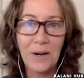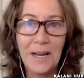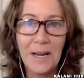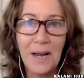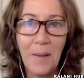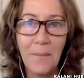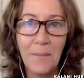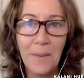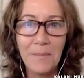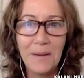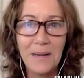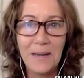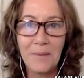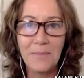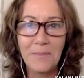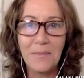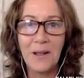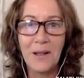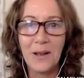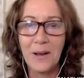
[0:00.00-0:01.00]
it up. I
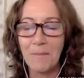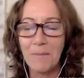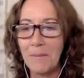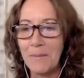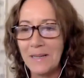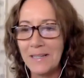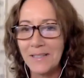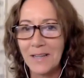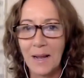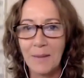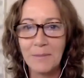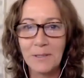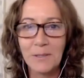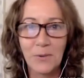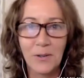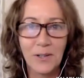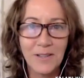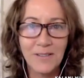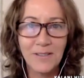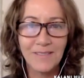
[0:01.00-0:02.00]
mean, there might be times
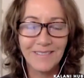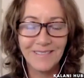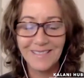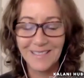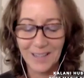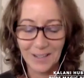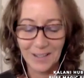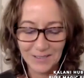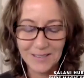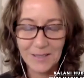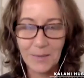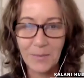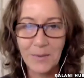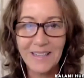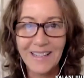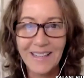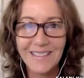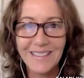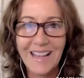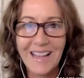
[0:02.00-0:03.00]
where
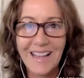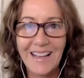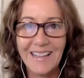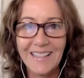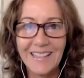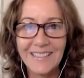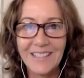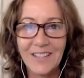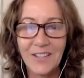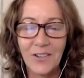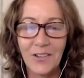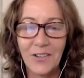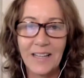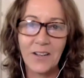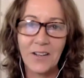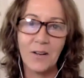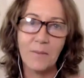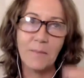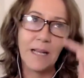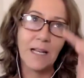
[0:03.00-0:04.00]
someone gets cast and they're like,
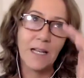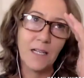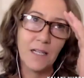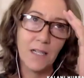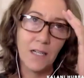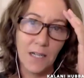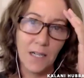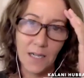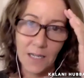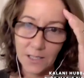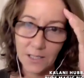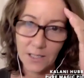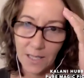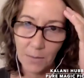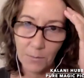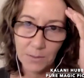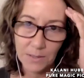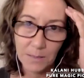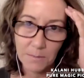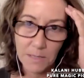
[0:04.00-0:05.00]
oh my gosh,
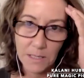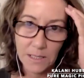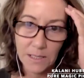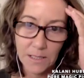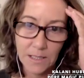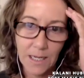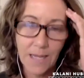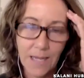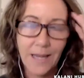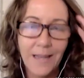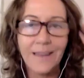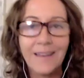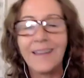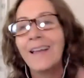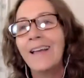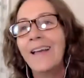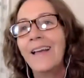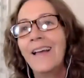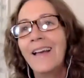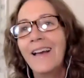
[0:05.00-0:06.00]
that was a mistake.
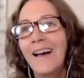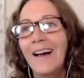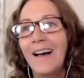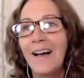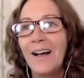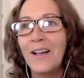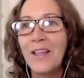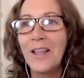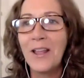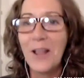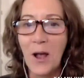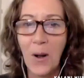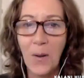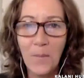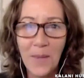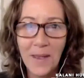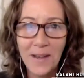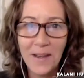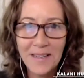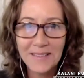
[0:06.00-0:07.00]
I
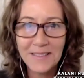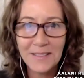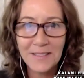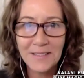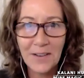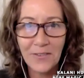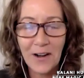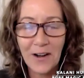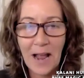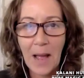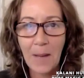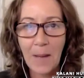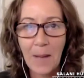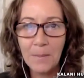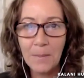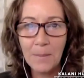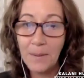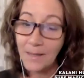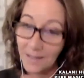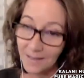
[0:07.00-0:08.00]
hope that doesn't ever
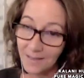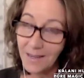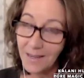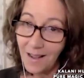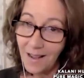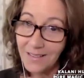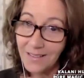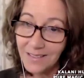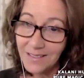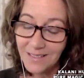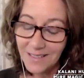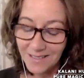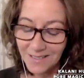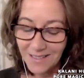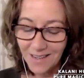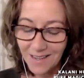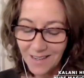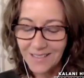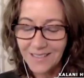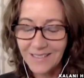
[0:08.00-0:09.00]
happen, but it does. It
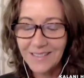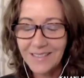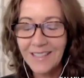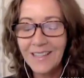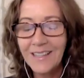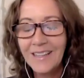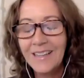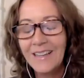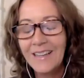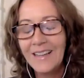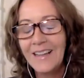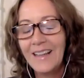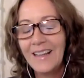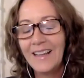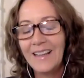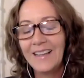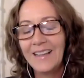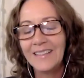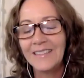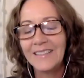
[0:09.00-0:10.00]
does.
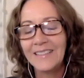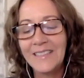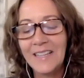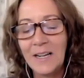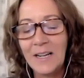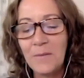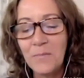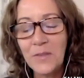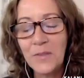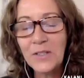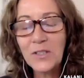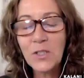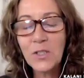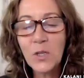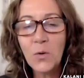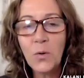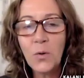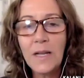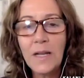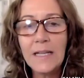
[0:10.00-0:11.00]
And
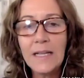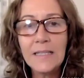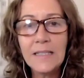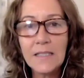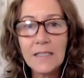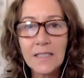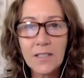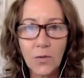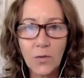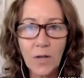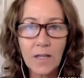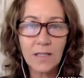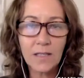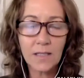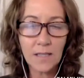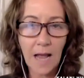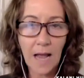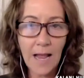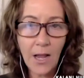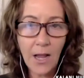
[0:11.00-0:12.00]
so
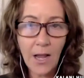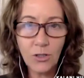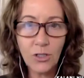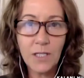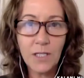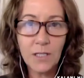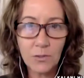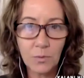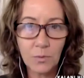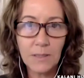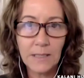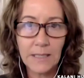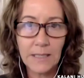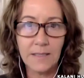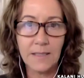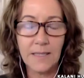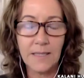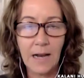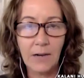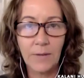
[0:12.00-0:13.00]
Sky Hoshi is
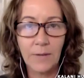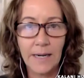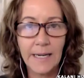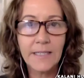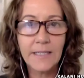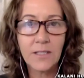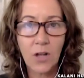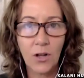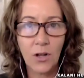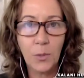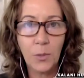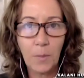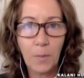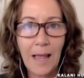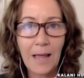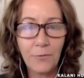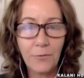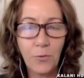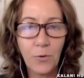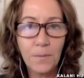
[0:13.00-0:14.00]
released now, right? It's on your
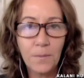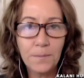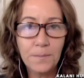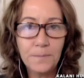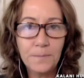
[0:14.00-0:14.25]
platform.